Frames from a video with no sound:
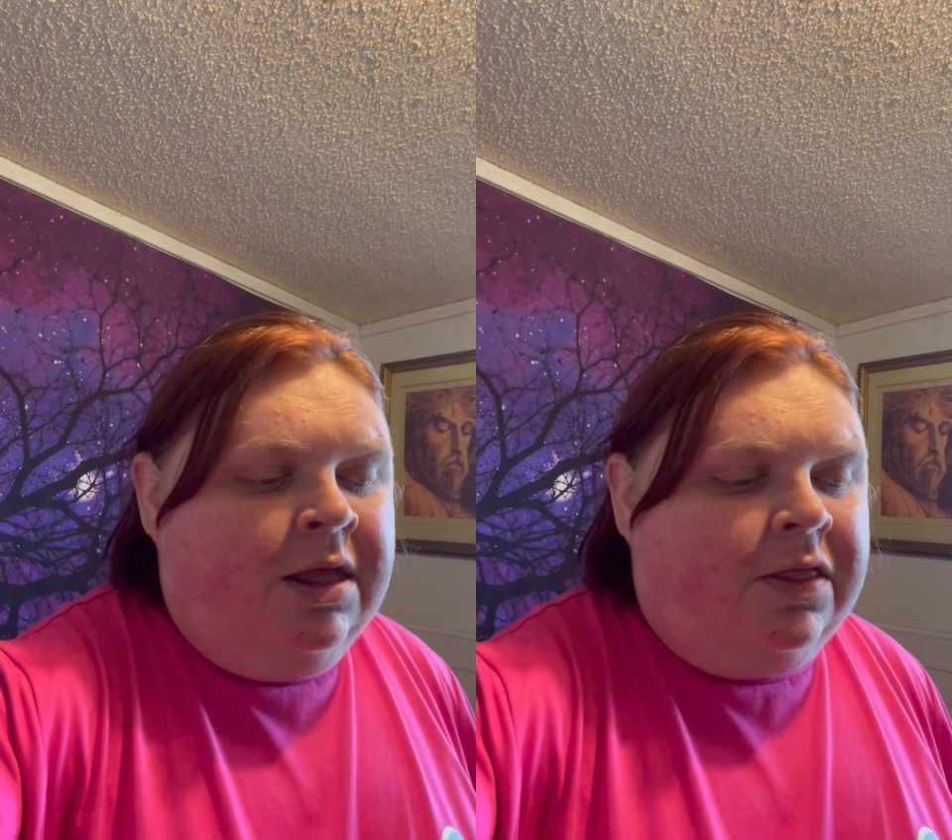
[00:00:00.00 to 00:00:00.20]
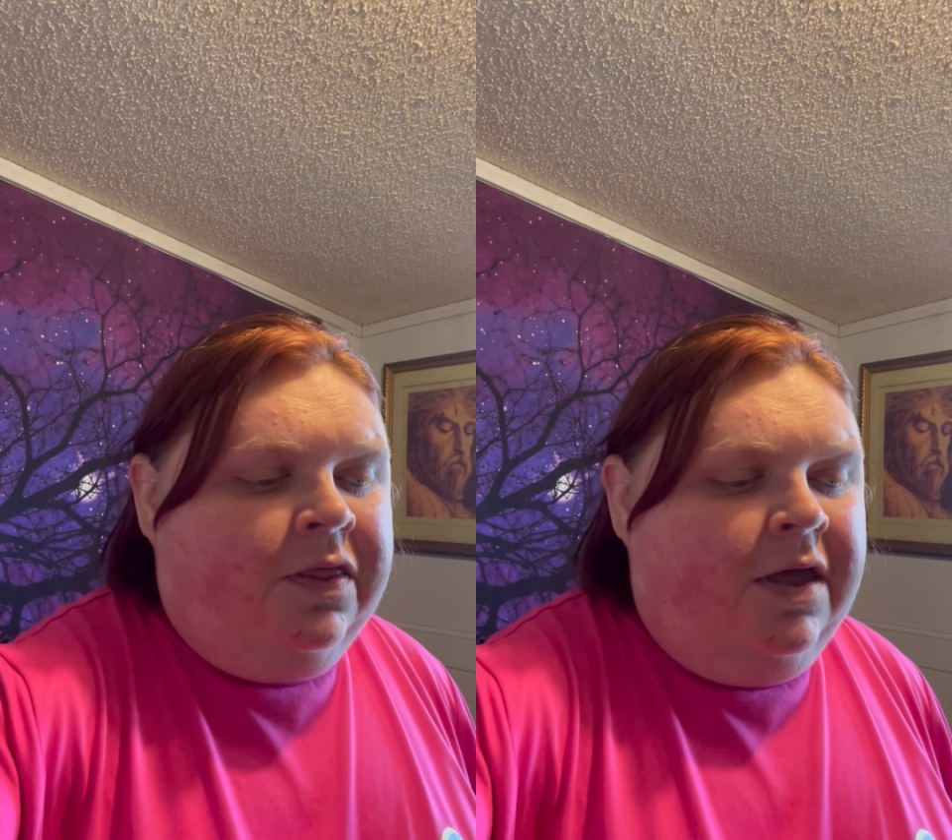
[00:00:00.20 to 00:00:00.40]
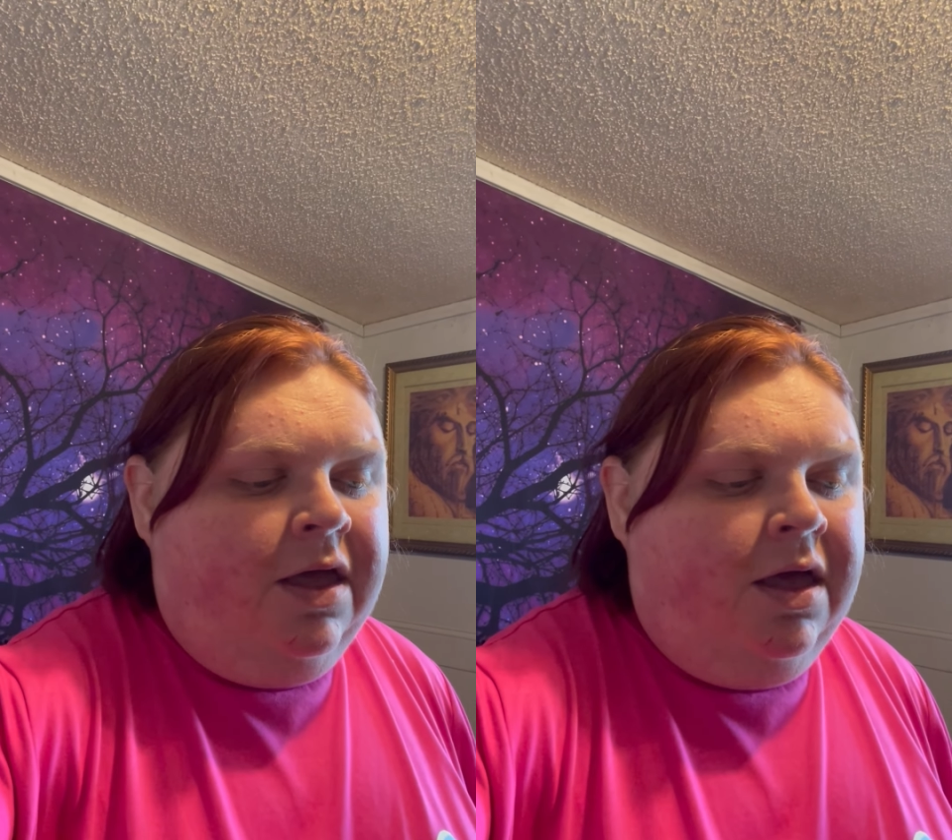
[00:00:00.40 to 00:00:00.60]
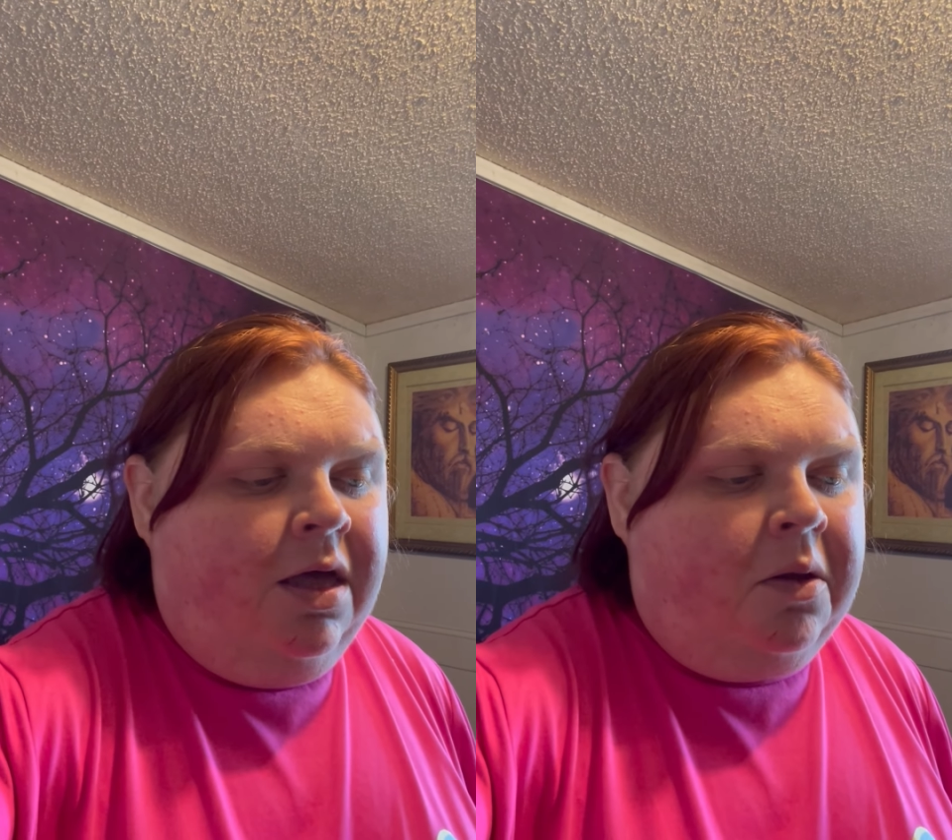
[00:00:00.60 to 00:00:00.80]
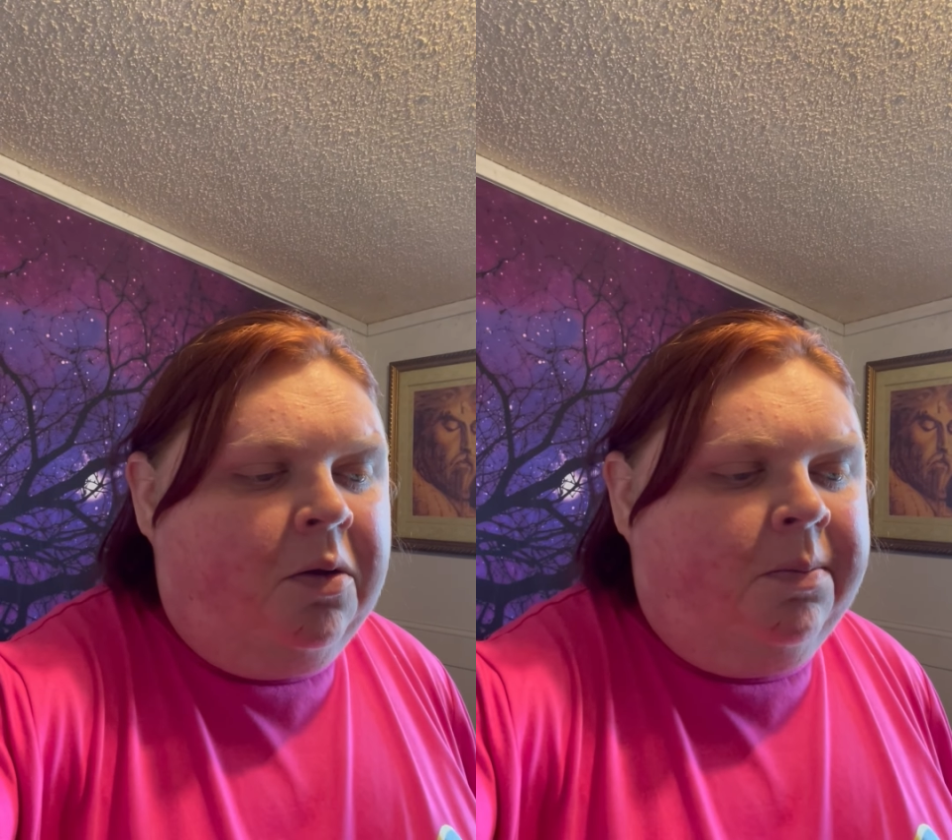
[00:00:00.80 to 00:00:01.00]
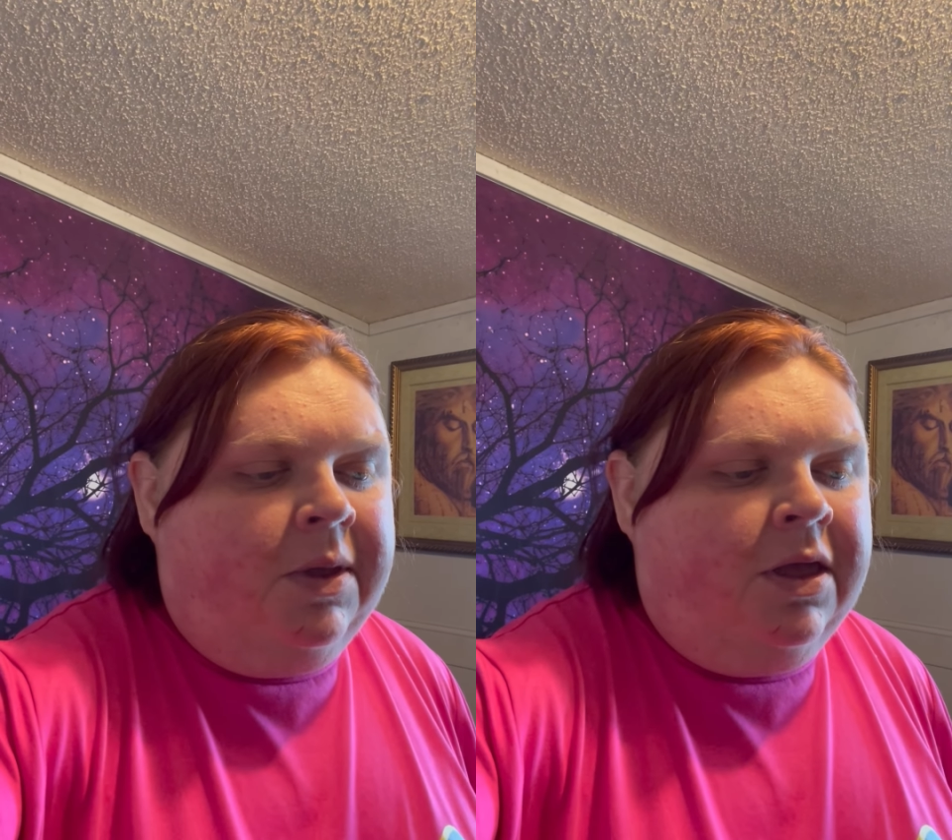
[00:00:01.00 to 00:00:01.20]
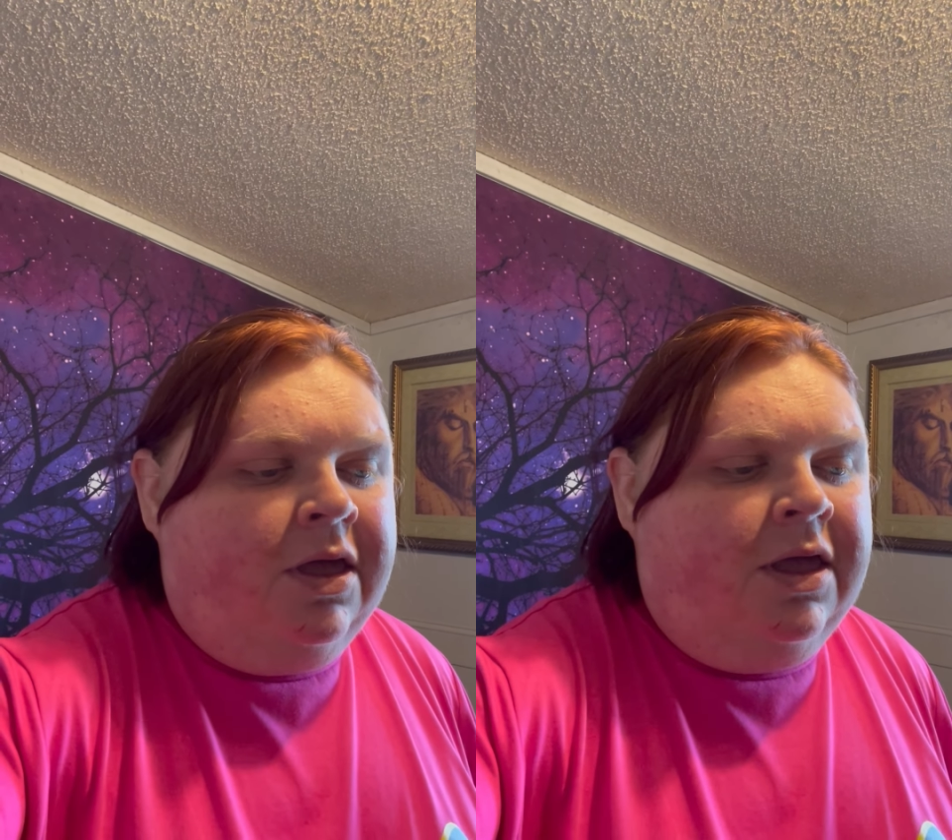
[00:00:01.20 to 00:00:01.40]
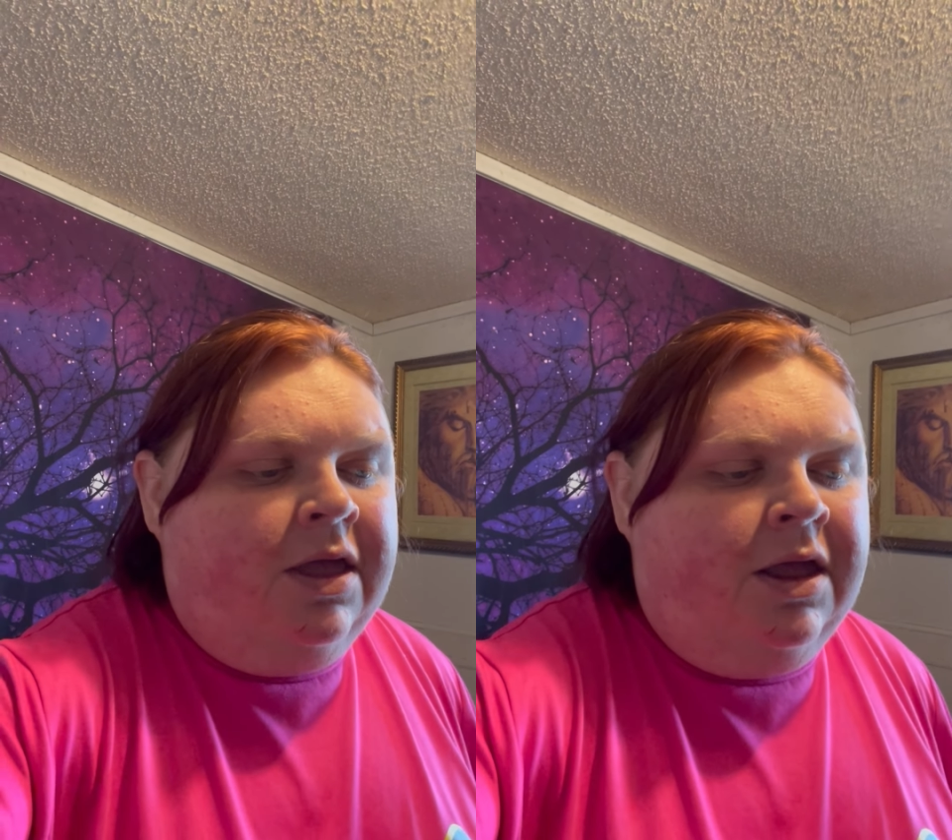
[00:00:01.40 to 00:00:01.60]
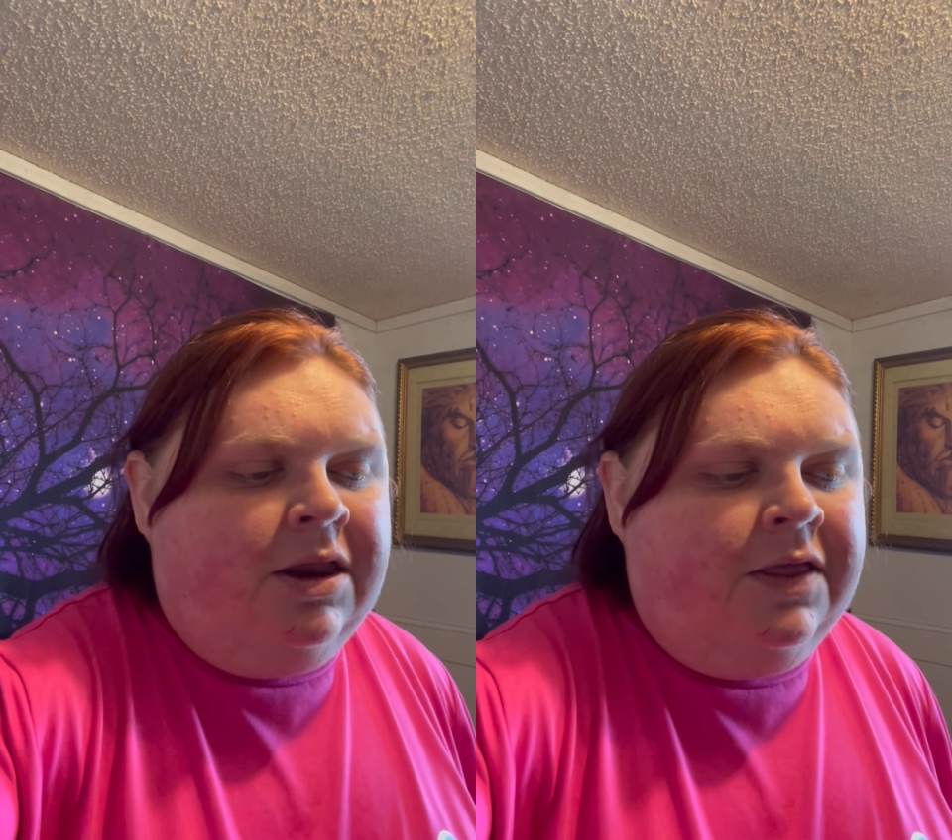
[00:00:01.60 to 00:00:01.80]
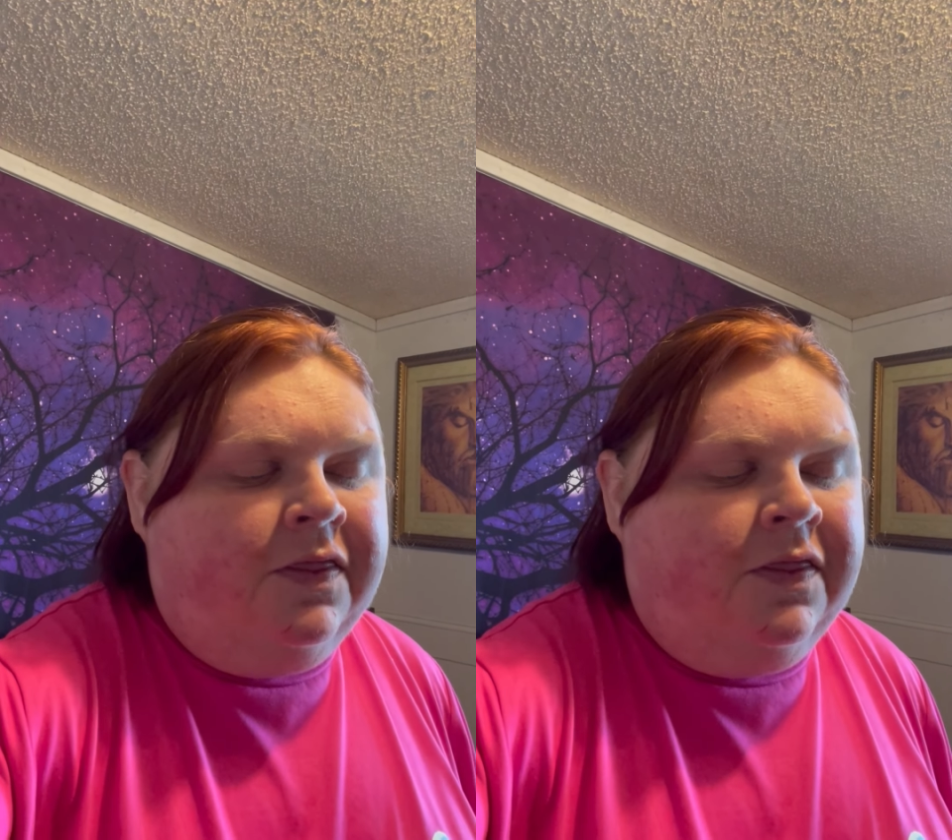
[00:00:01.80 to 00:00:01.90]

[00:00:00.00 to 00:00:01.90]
There are many